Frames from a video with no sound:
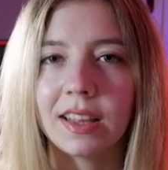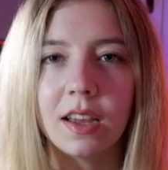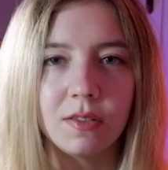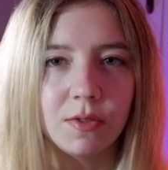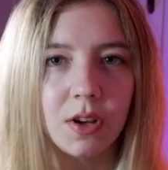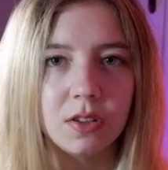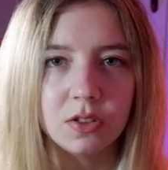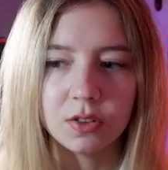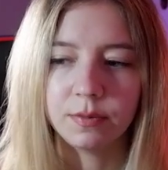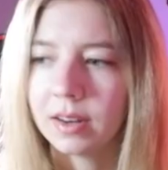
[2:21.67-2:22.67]

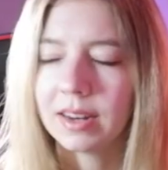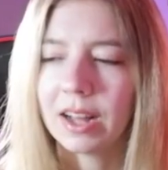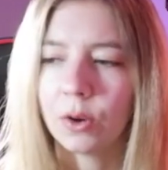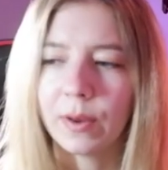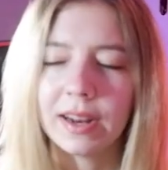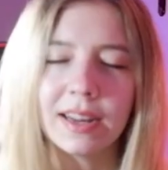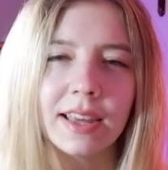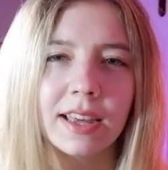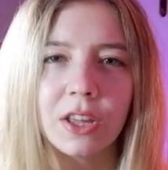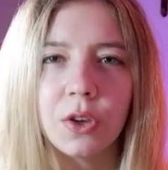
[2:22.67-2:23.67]
inverse. Now quickly
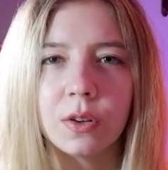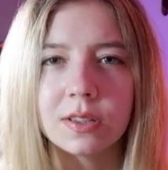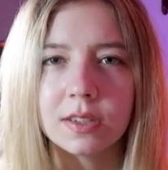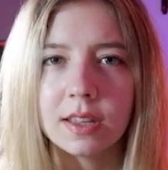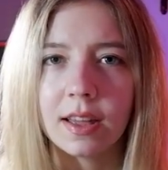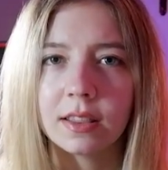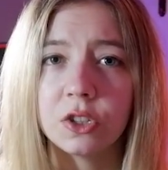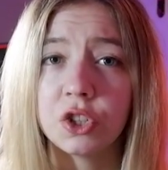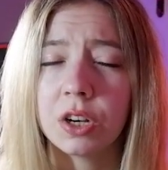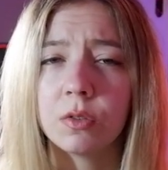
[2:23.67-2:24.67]
here you can see that the
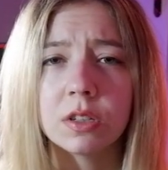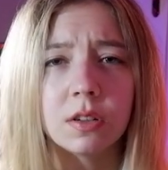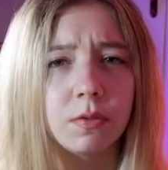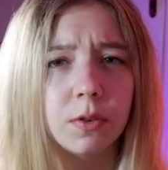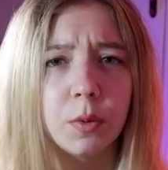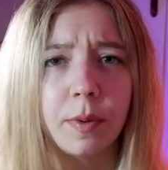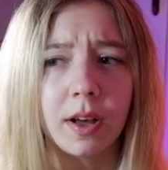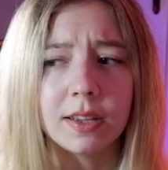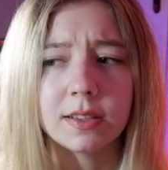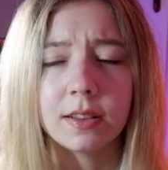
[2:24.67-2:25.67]
generative fill bar
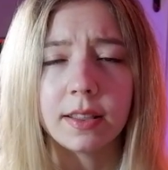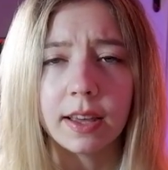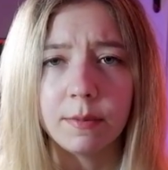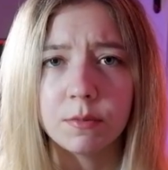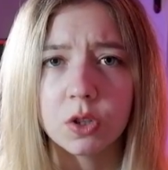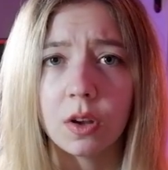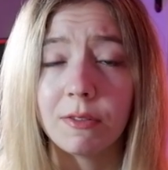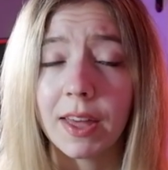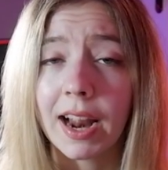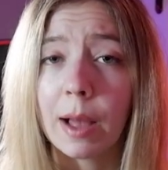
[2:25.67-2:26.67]
isn't there, so if
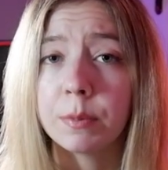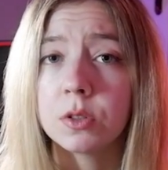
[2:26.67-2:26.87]
that happens